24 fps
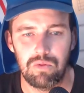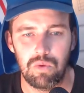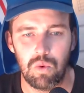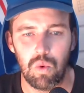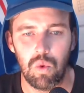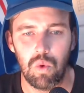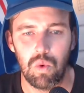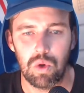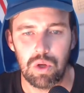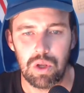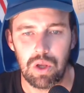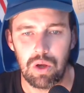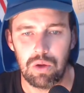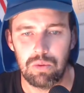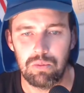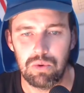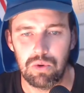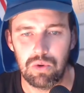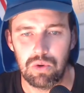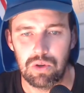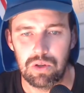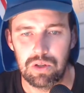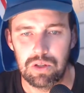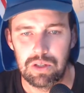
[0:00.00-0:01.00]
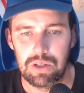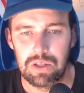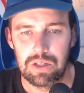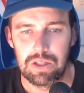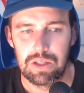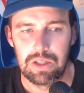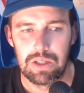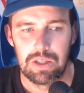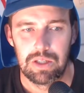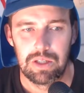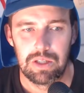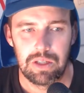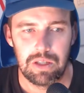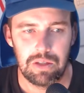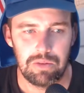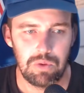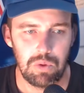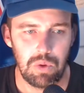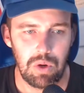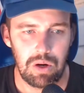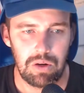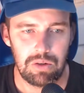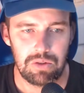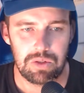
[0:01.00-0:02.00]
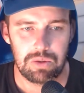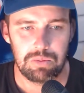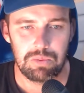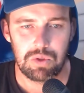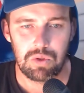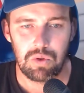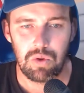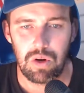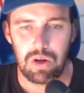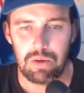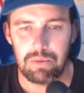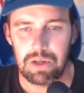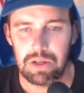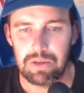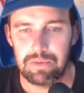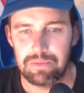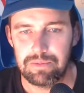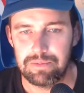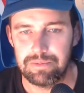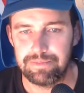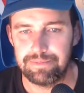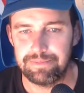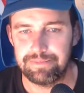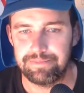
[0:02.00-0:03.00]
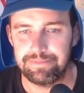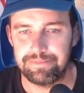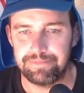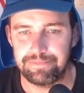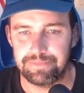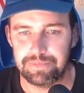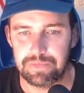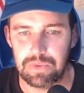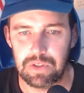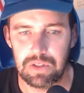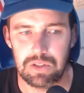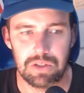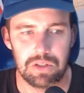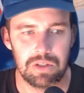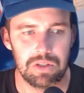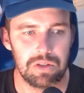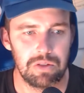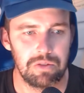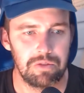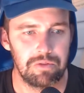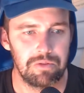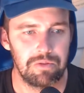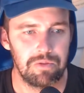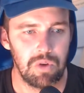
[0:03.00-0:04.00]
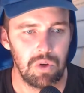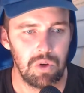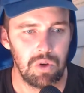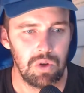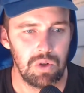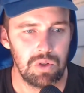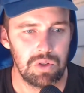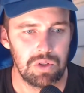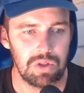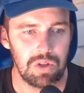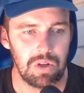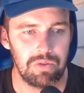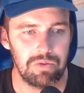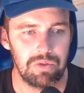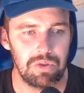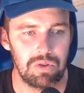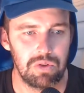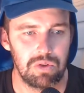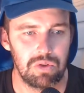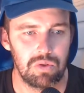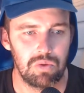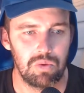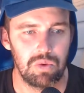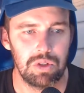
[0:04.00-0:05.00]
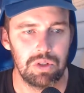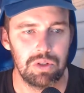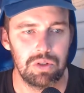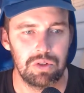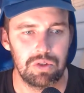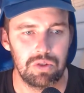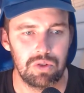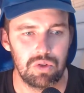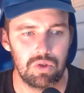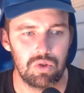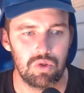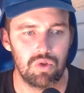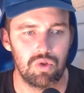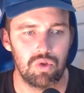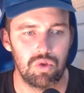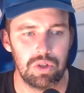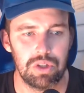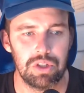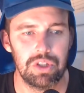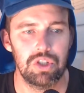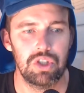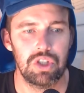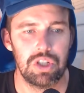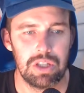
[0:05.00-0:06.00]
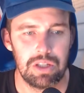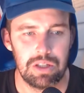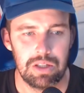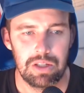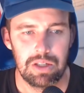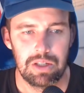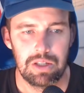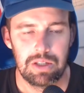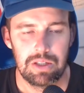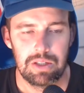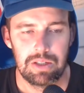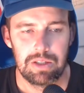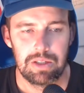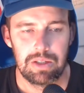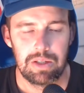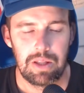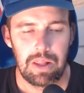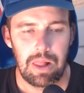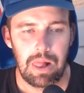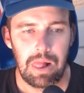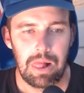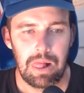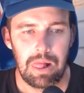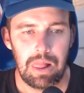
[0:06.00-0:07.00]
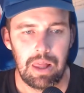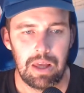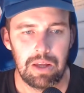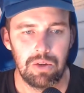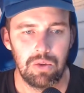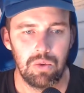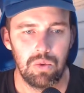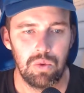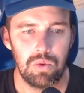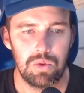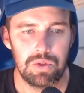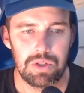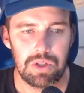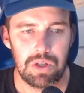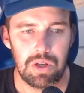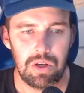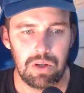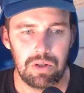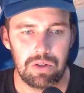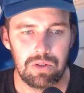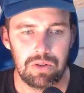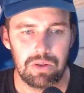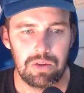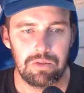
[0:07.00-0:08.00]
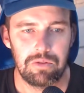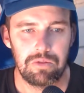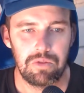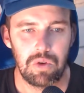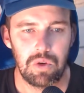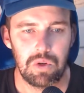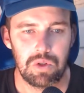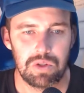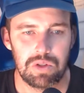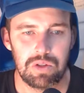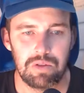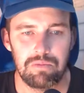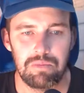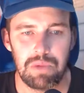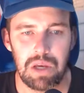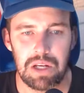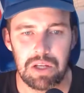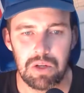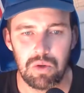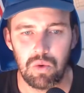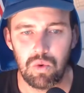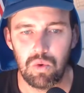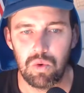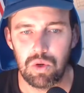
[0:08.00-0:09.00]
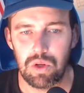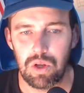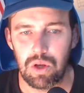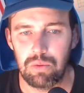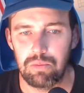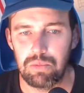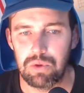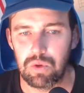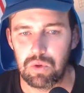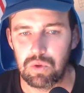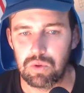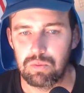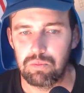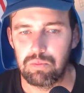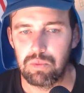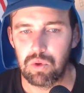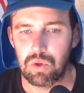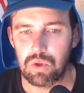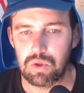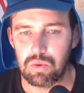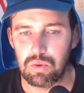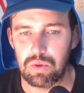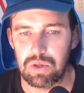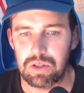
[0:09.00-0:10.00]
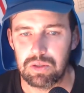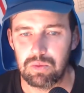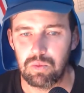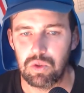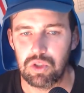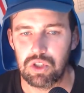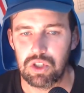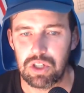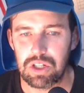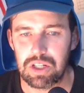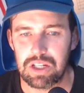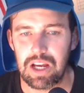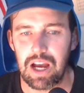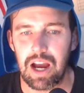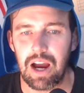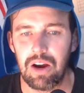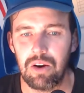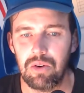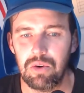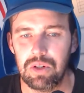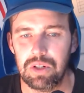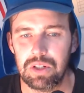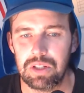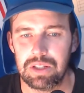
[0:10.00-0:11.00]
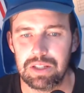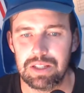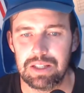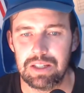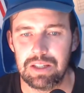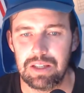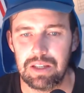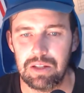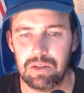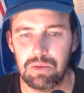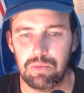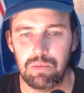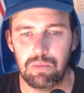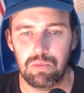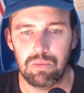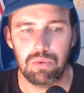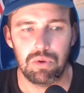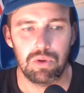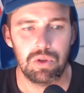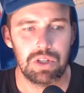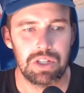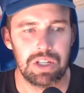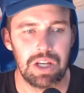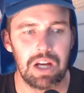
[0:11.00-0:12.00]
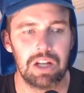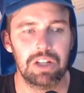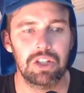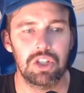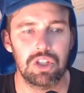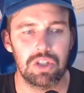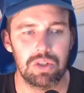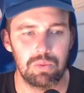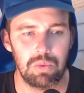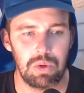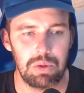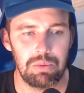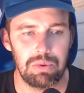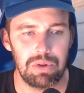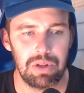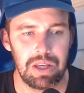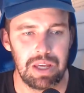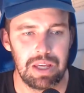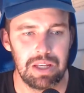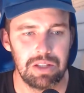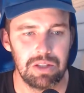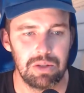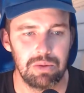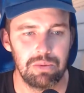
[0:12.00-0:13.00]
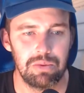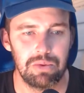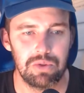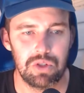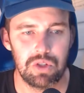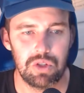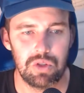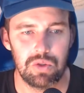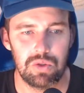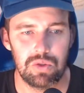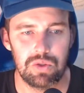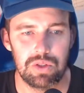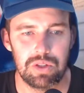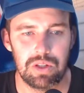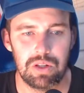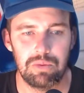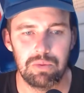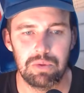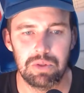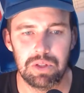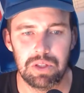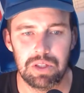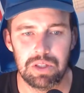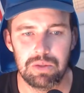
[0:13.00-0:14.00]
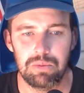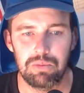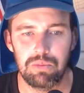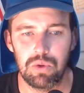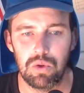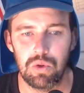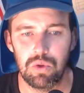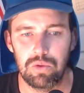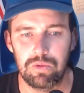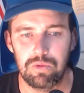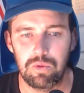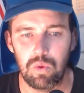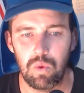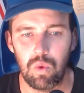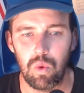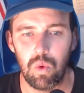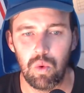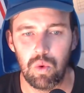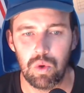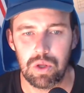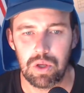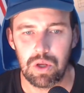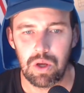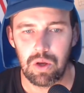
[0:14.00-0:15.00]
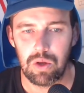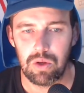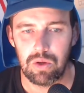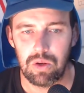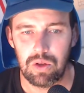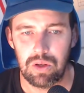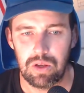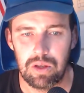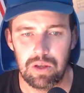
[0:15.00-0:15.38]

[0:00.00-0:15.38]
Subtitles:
audio book. If you are a subscriber, this is the first of the trilogy, and also the first of many audio books which are currently in production. We plan to produce and release beautiful audio